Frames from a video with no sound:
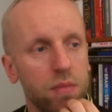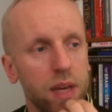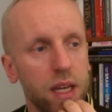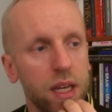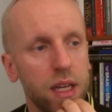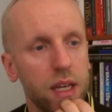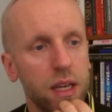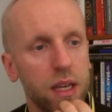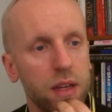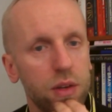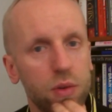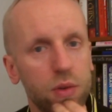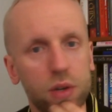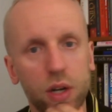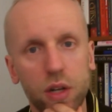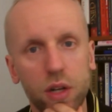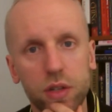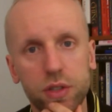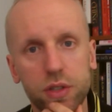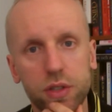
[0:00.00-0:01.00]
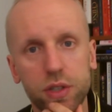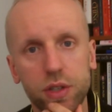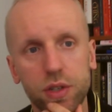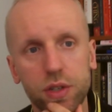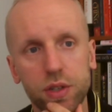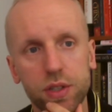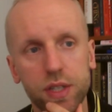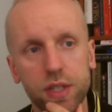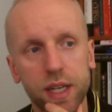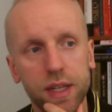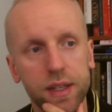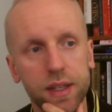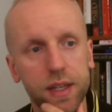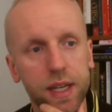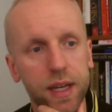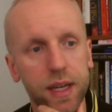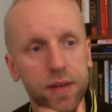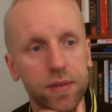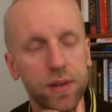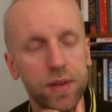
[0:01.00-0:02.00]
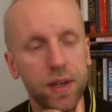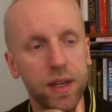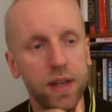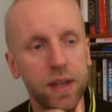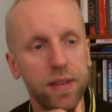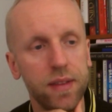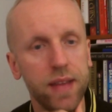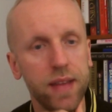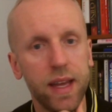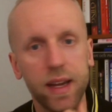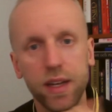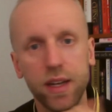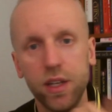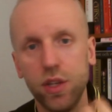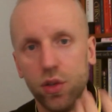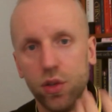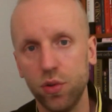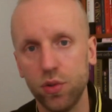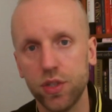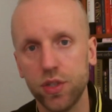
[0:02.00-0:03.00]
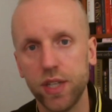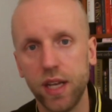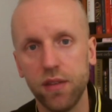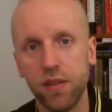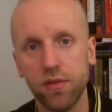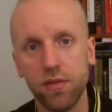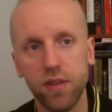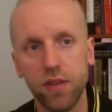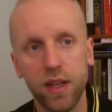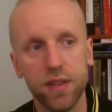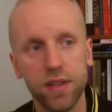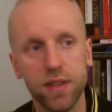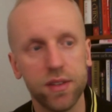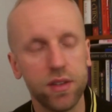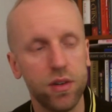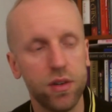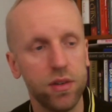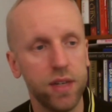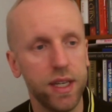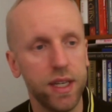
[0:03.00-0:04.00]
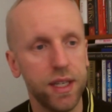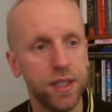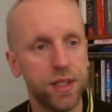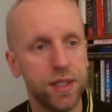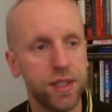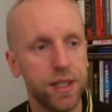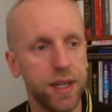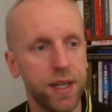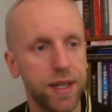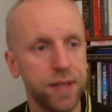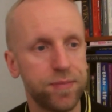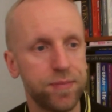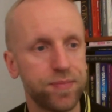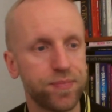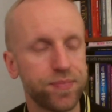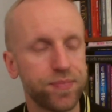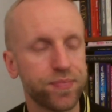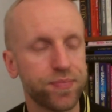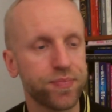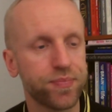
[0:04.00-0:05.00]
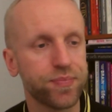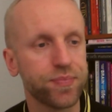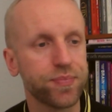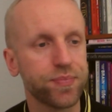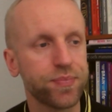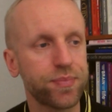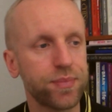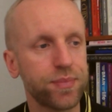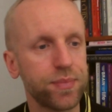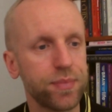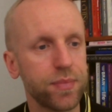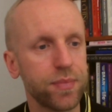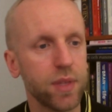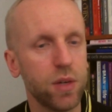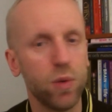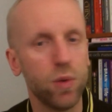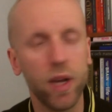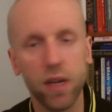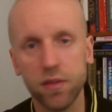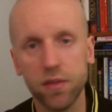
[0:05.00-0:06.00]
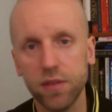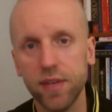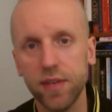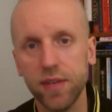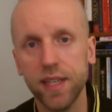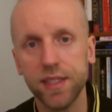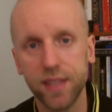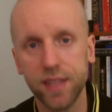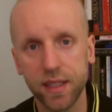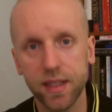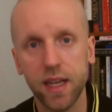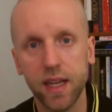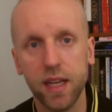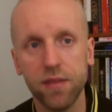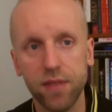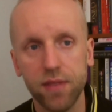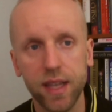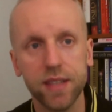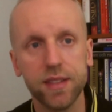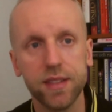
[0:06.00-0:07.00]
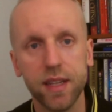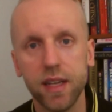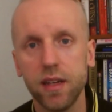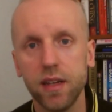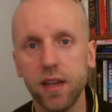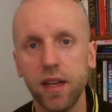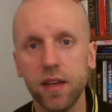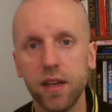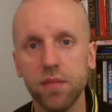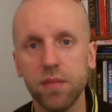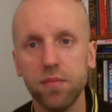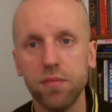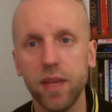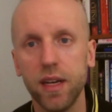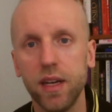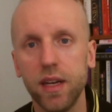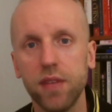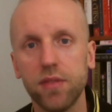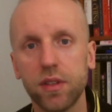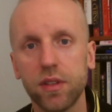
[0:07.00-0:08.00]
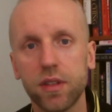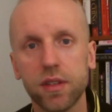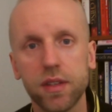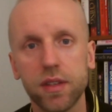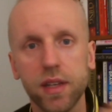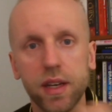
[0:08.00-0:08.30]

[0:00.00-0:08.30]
new cultures, and that had a huge influence on his way of investing, that he invested in many different